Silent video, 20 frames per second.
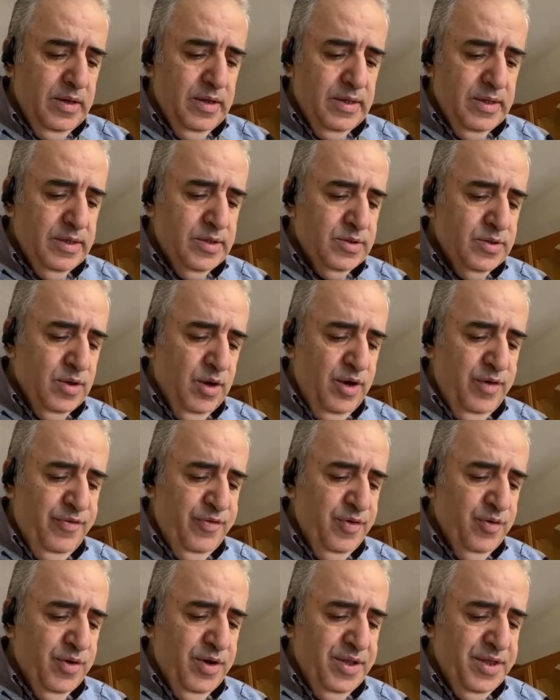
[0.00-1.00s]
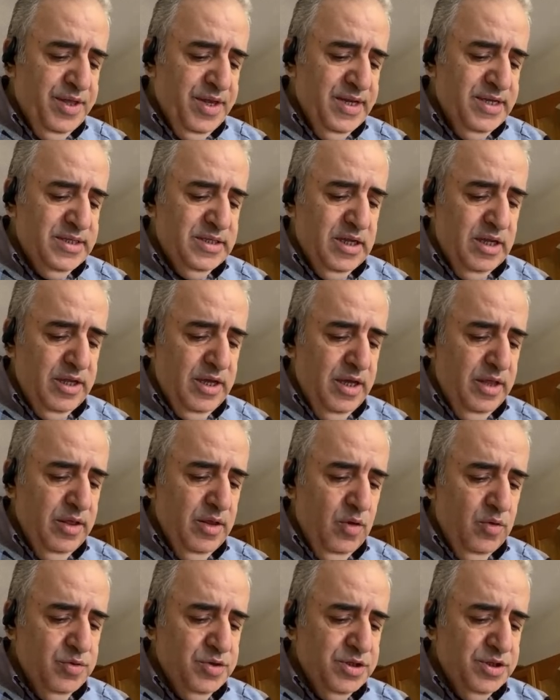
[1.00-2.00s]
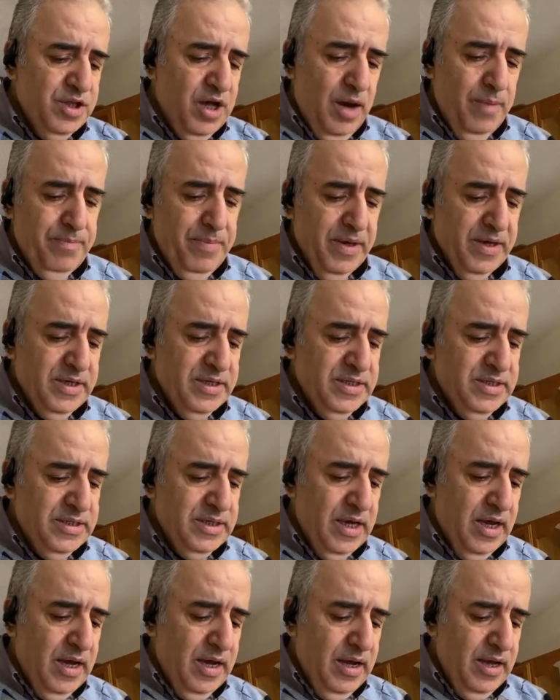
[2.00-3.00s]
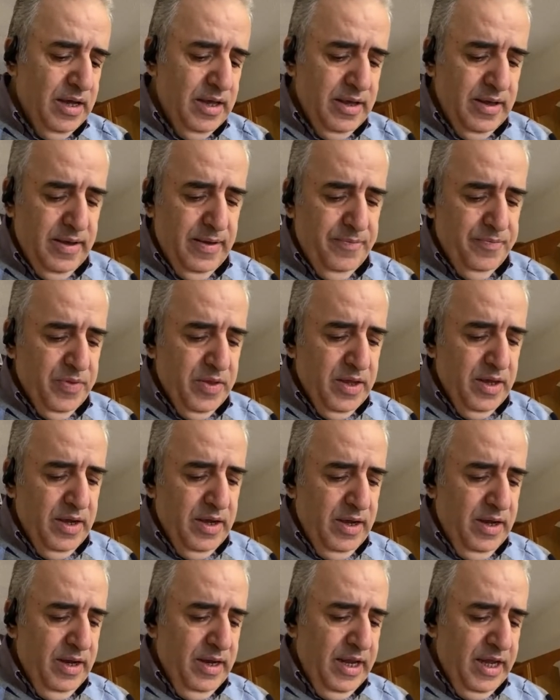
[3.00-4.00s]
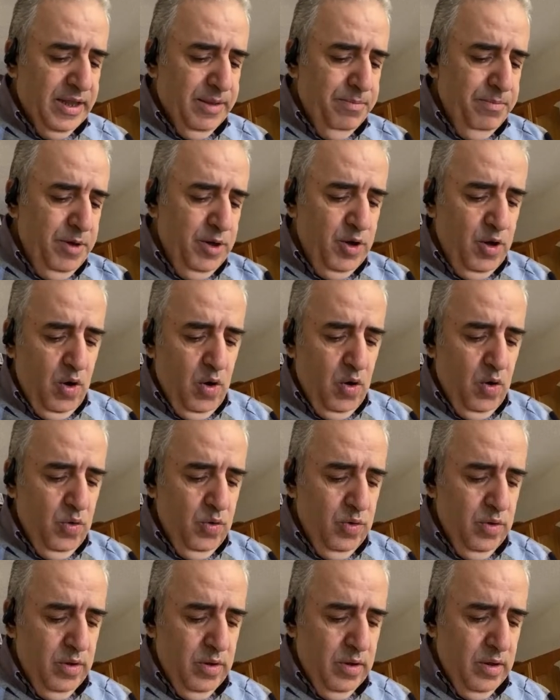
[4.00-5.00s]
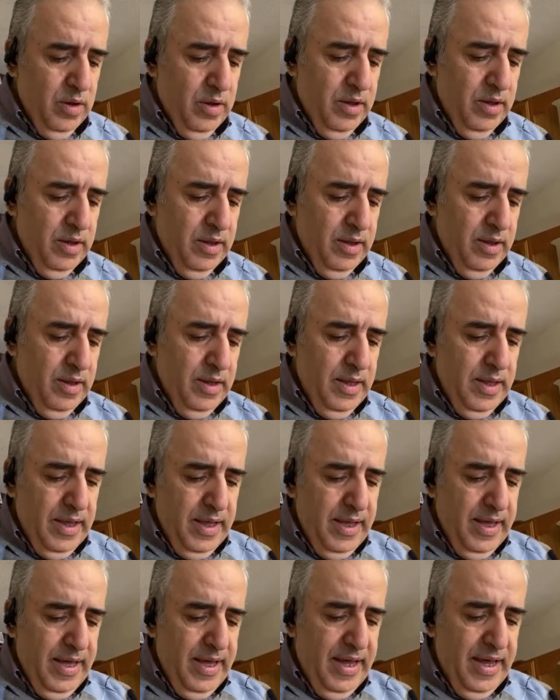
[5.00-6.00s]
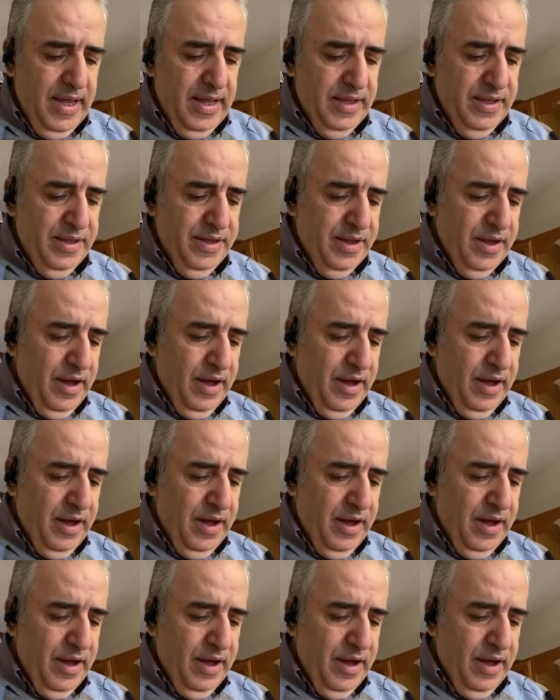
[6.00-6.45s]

So if you're interested in those topics, let me know, and